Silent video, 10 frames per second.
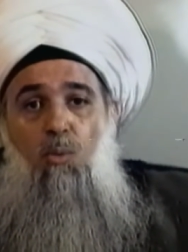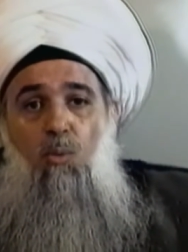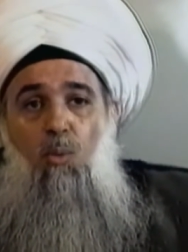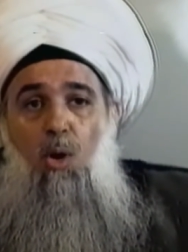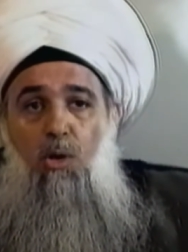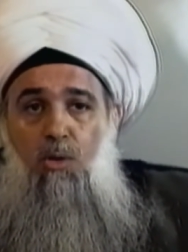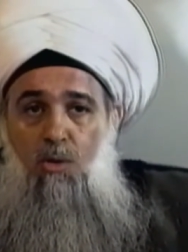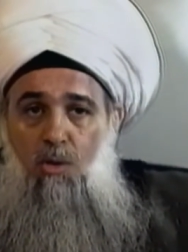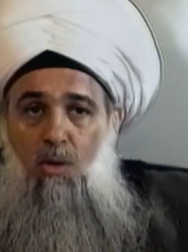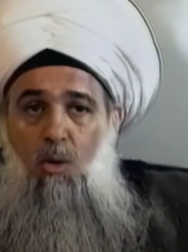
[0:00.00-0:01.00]
work
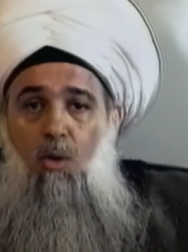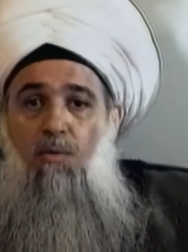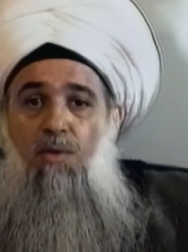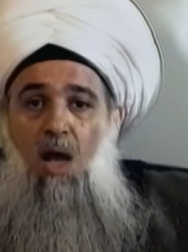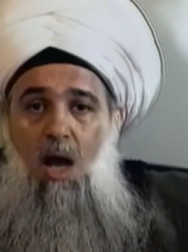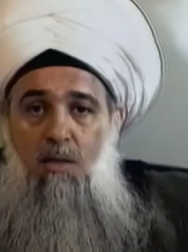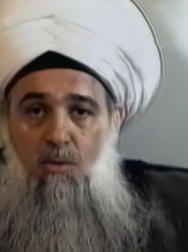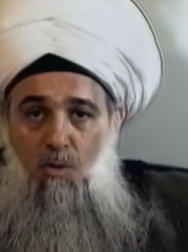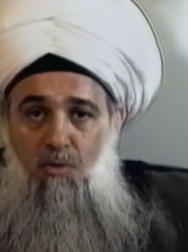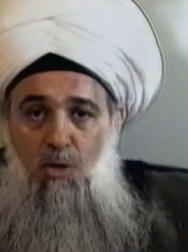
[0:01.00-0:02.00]
on the hearts
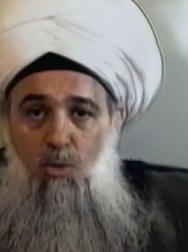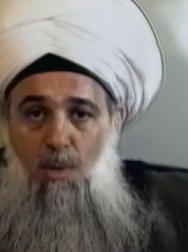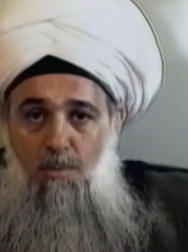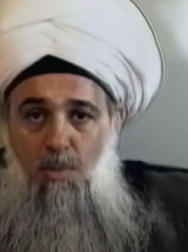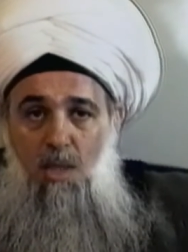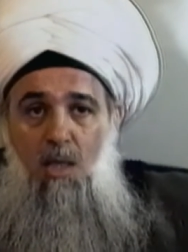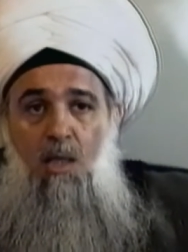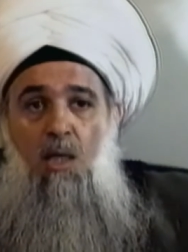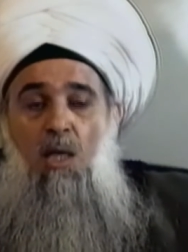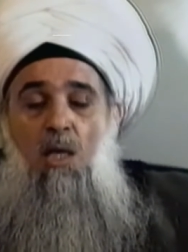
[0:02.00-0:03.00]
of a human being